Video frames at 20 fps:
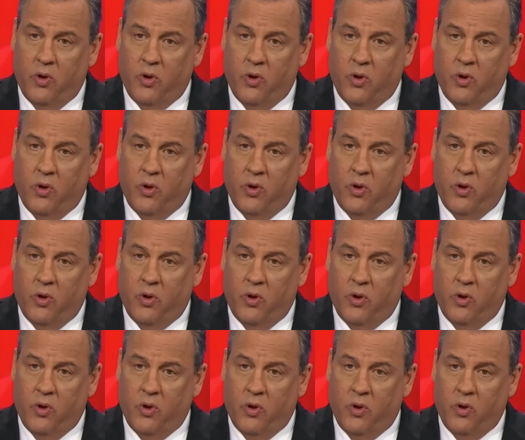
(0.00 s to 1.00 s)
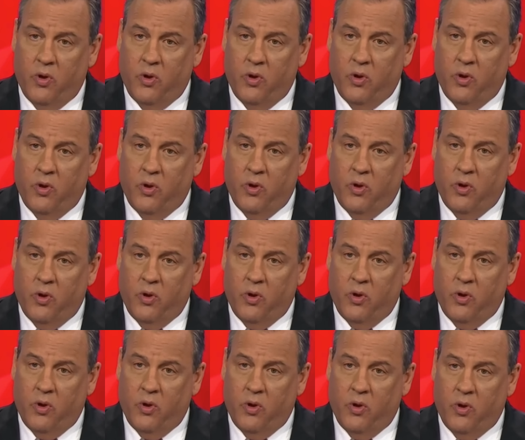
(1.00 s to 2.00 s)

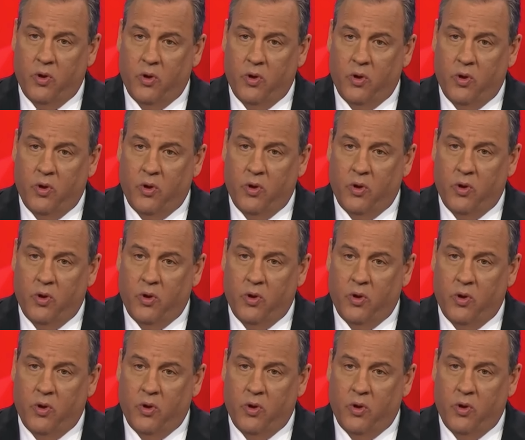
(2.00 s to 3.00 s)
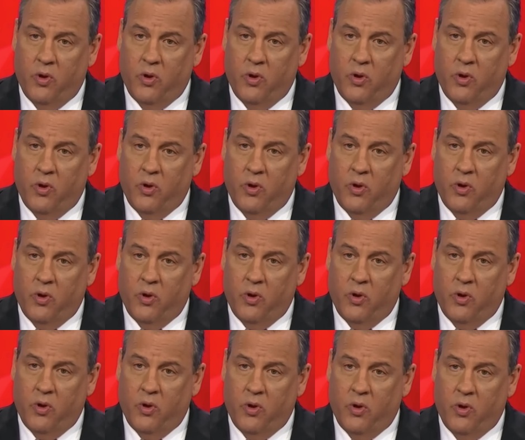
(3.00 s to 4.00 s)

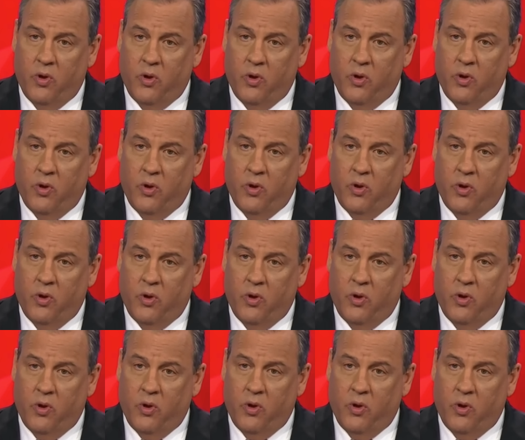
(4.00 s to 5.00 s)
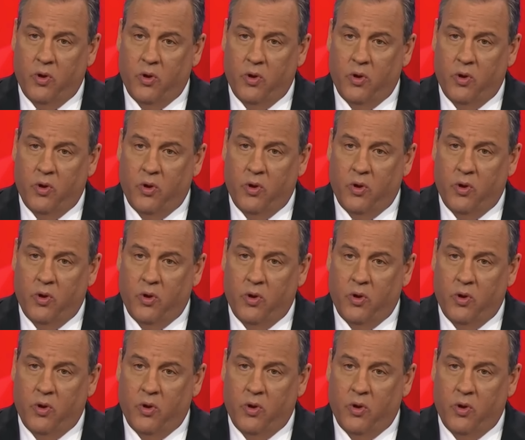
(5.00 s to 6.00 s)

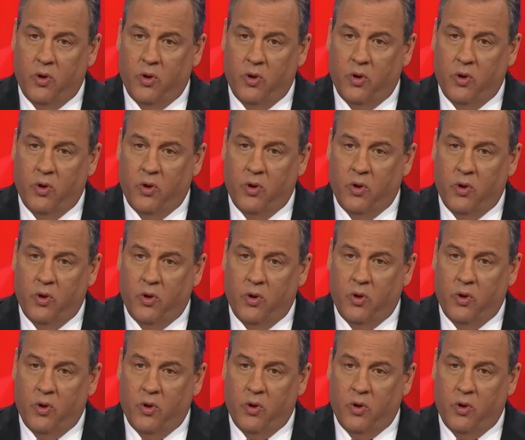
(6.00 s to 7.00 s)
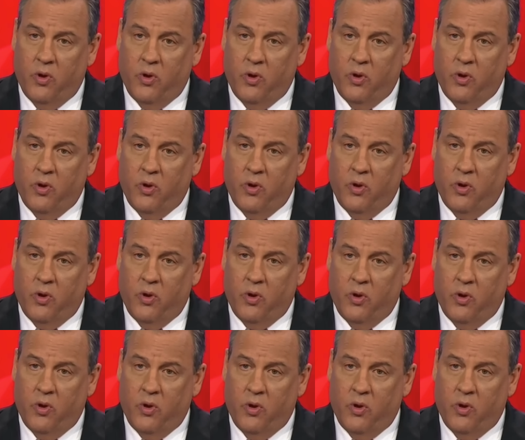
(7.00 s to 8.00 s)
This person isn't speaking.